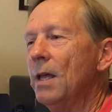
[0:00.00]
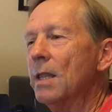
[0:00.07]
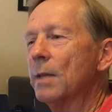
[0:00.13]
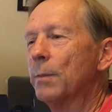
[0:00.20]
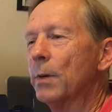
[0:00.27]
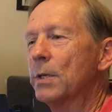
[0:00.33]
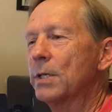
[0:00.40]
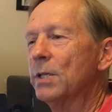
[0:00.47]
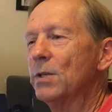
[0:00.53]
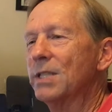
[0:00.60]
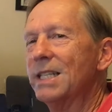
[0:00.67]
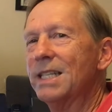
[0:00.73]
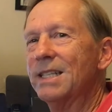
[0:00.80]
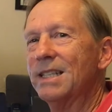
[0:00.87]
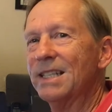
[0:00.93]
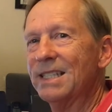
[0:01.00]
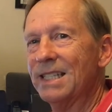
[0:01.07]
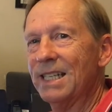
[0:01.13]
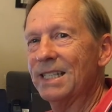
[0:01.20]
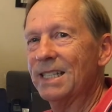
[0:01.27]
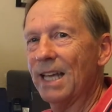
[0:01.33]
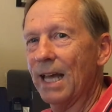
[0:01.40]
the person who sees the
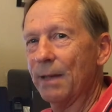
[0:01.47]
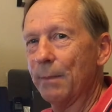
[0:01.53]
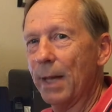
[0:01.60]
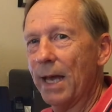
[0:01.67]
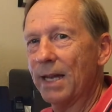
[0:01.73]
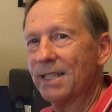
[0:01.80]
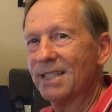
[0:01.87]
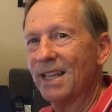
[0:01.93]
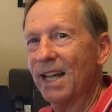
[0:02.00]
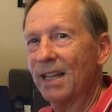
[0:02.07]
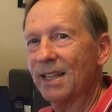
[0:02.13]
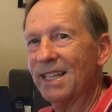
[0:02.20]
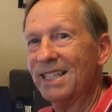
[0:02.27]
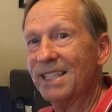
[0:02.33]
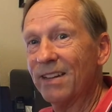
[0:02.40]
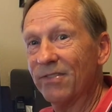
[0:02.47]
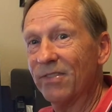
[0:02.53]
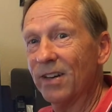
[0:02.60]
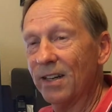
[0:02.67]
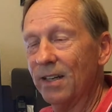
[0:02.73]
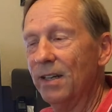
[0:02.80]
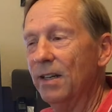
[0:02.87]
Zigzag Man is likely
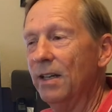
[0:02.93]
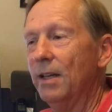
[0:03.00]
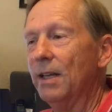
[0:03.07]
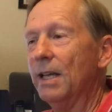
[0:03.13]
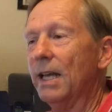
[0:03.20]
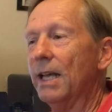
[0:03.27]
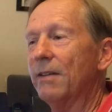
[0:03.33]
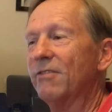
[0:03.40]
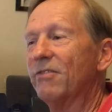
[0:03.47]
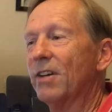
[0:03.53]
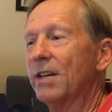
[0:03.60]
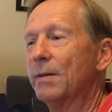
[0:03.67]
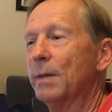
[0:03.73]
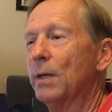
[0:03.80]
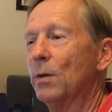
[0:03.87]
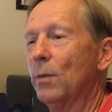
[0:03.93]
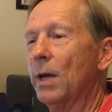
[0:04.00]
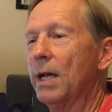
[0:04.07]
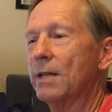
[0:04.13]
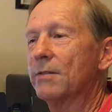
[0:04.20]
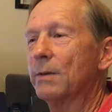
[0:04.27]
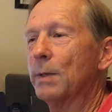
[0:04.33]
different in fundamental
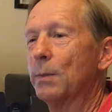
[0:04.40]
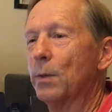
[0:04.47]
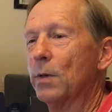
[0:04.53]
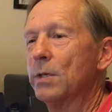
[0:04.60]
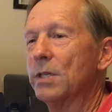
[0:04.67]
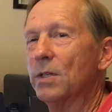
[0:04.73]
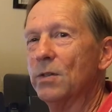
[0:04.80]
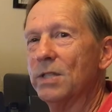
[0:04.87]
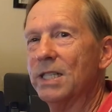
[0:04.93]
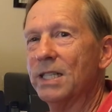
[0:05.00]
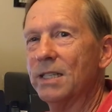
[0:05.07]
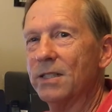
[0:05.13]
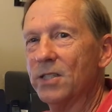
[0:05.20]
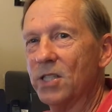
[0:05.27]
ways from the person who sees